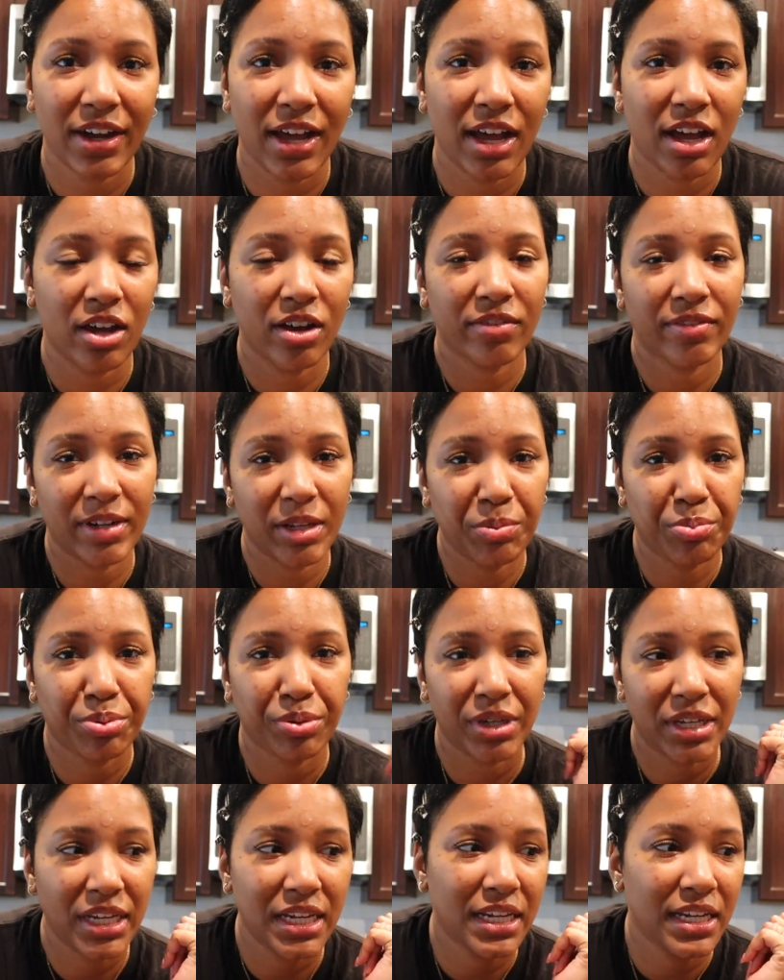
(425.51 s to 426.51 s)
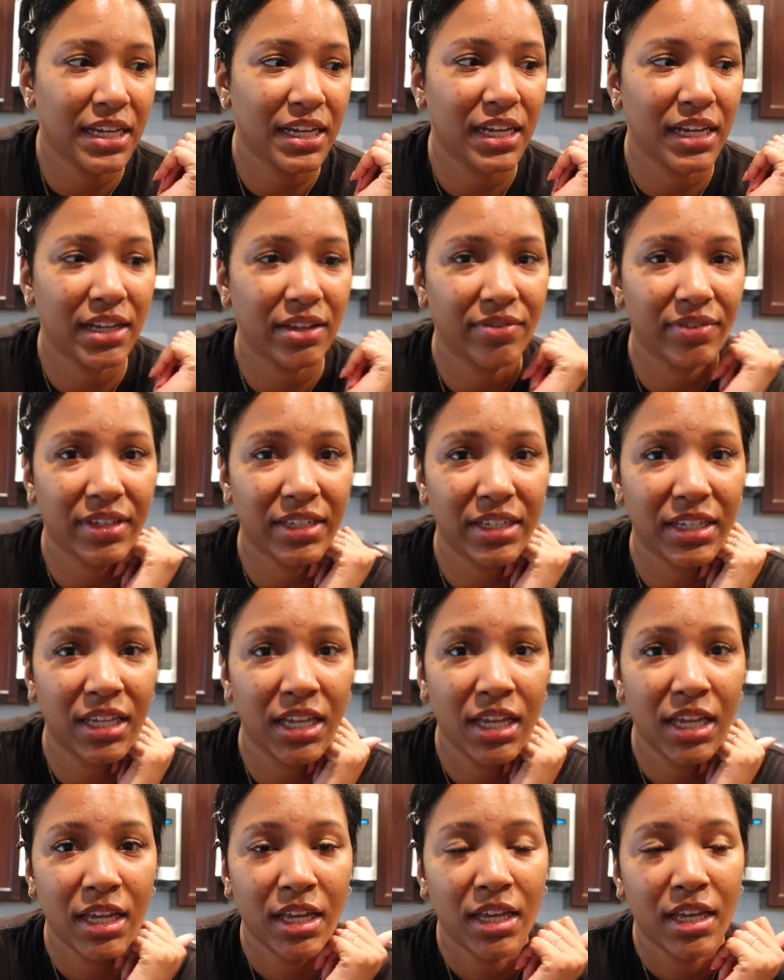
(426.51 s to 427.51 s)
I already preheated the oven
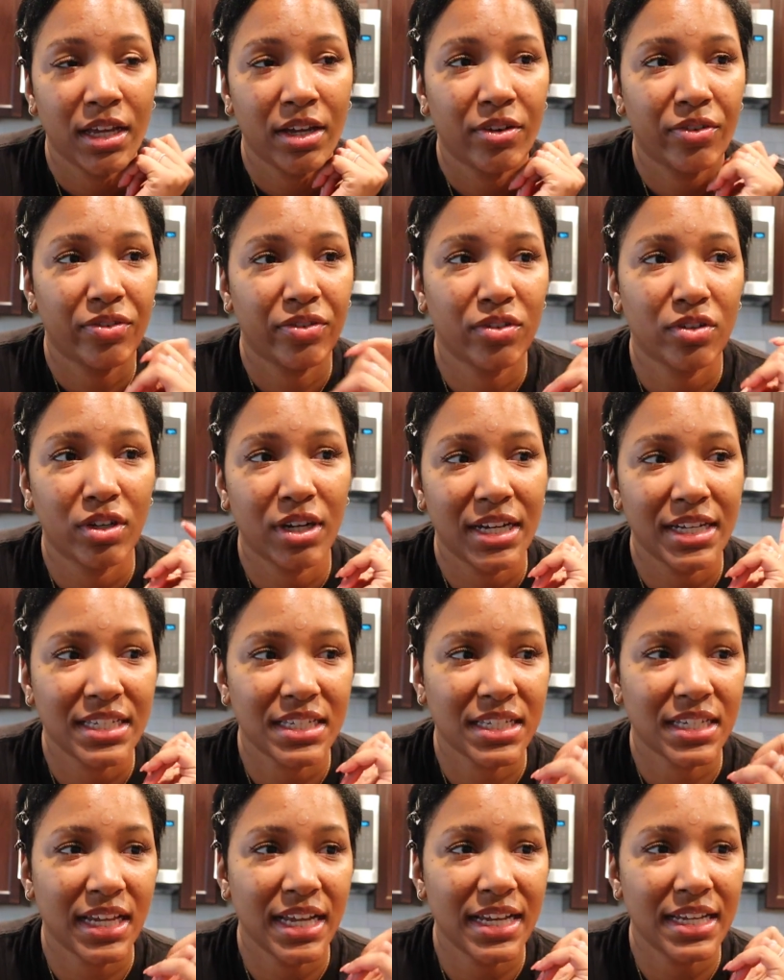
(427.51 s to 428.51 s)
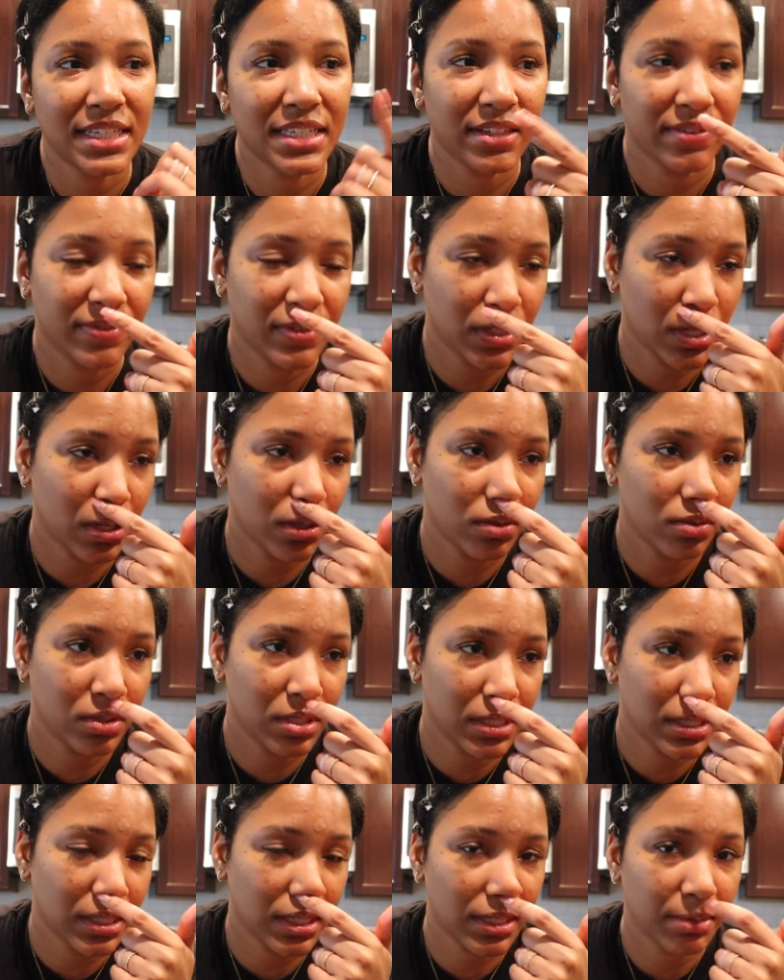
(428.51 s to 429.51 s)
for a slice of
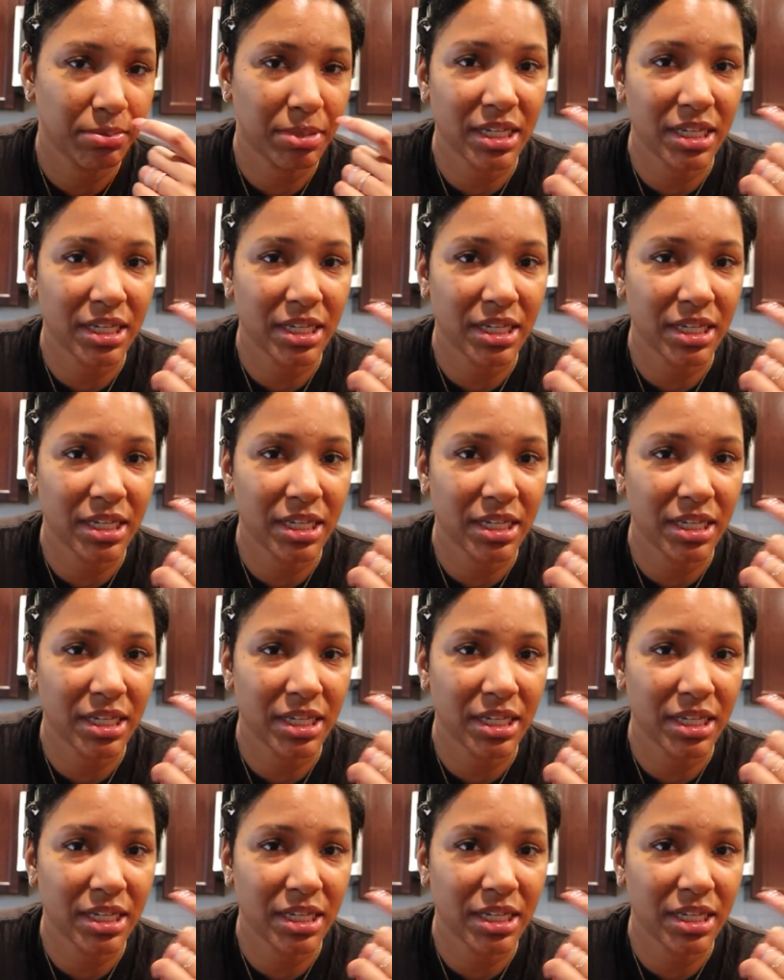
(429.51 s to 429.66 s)
toast